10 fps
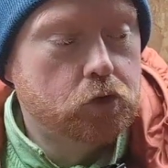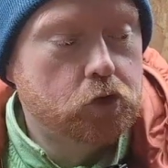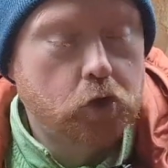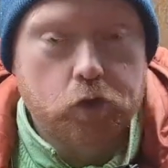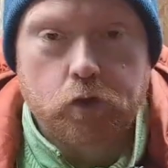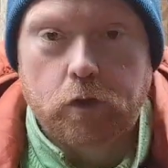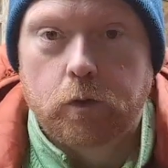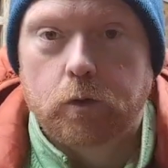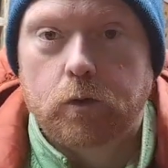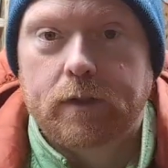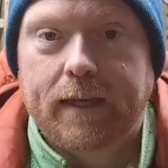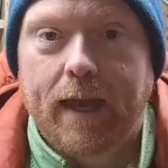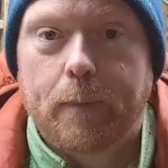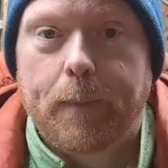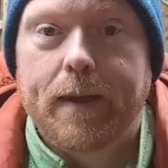Just to
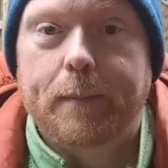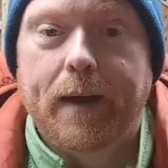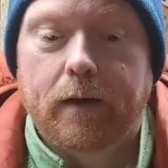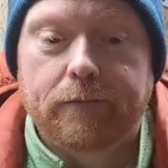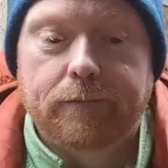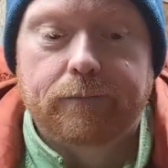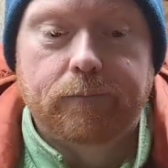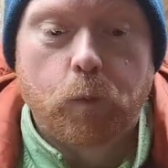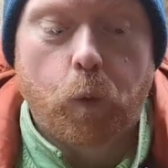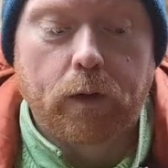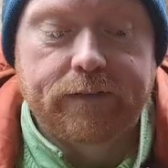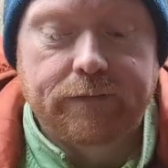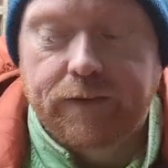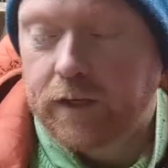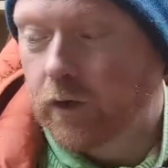get a bit better quality
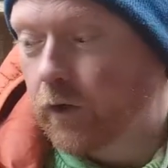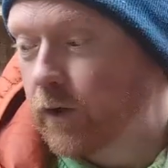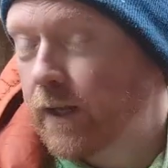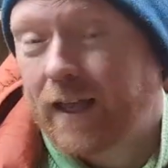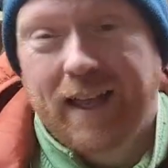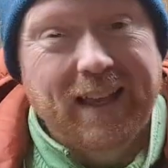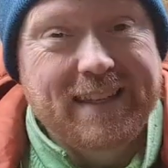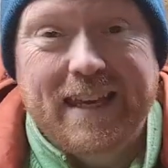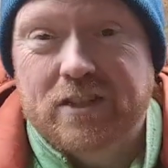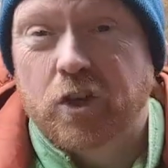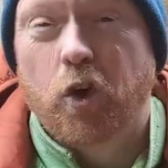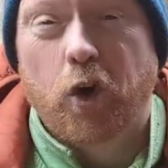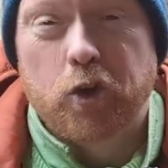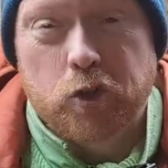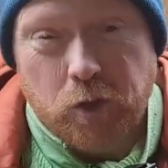video. Years ago,
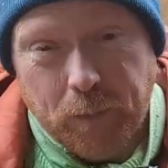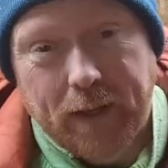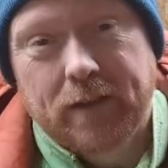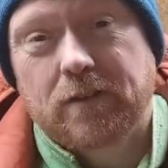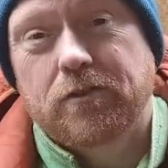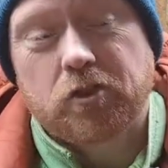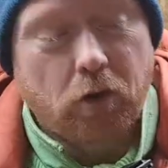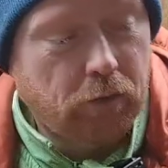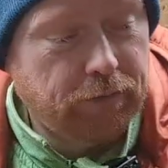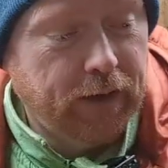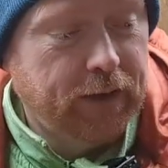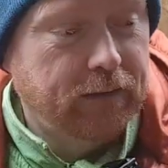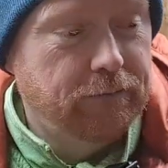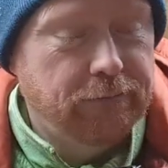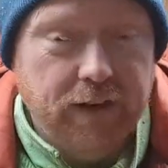I used to be into photography,
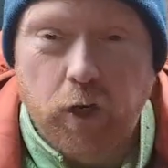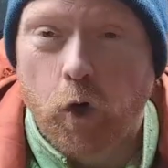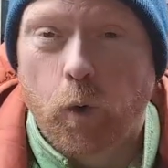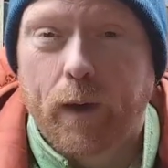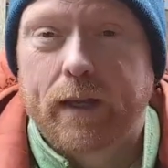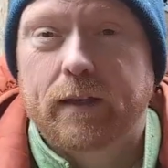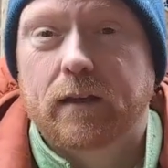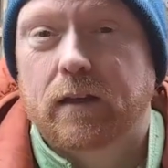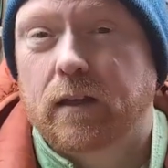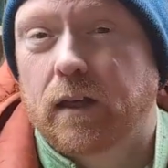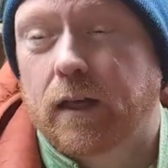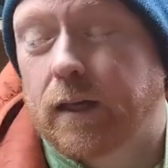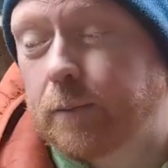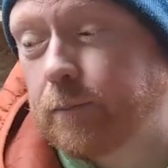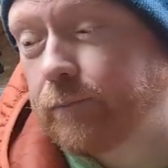videoing,
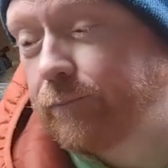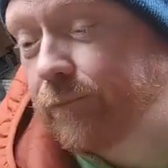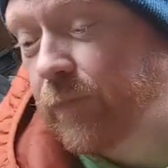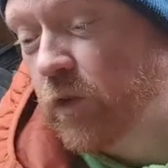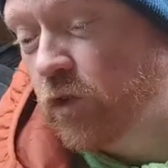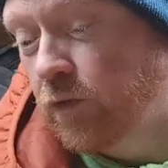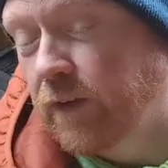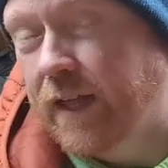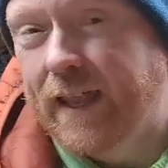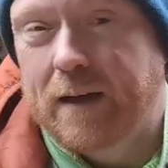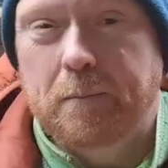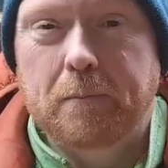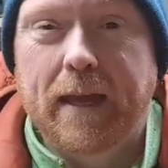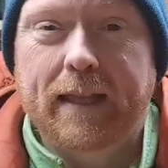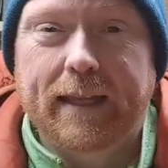stuff like that.
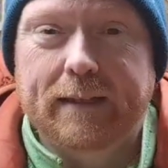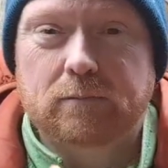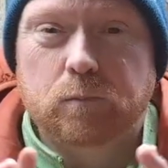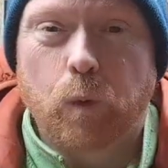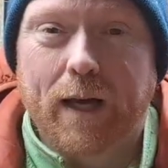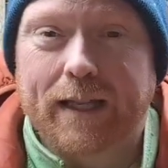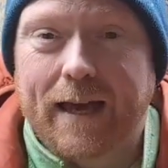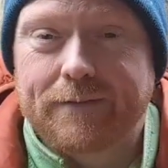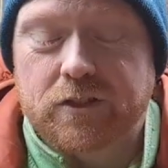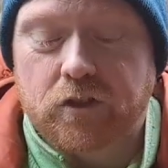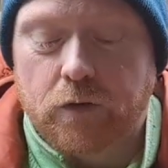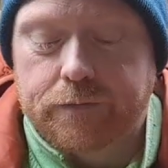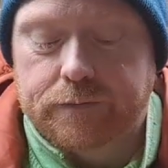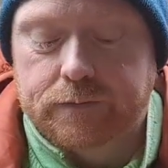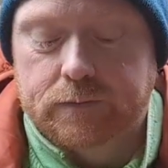Mainly wildlife stuff,
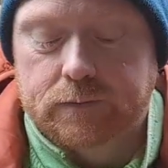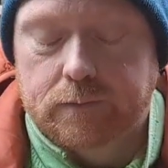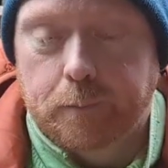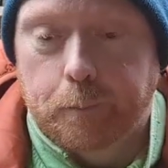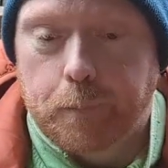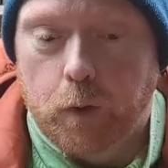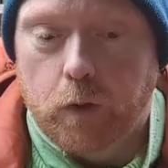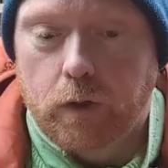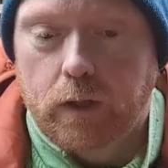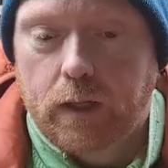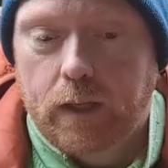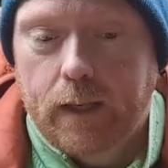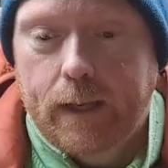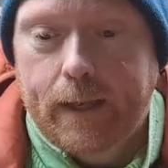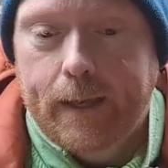but
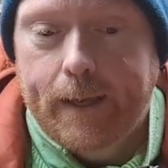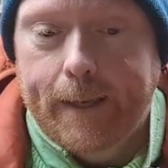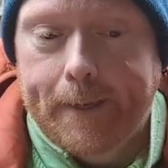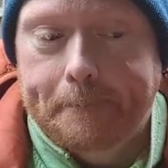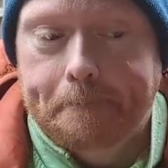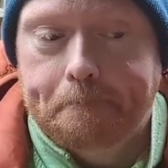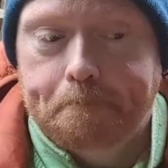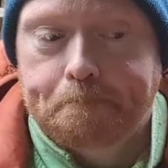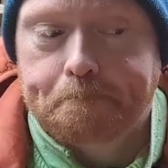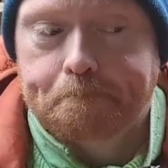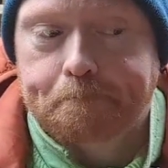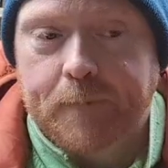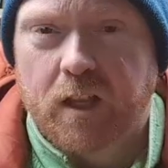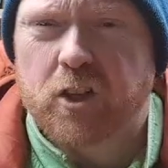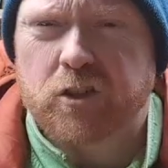
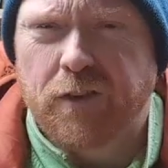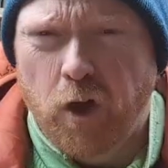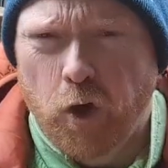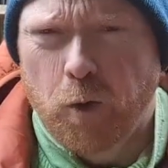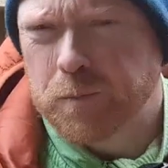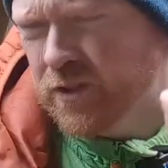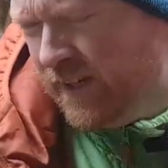lots of erms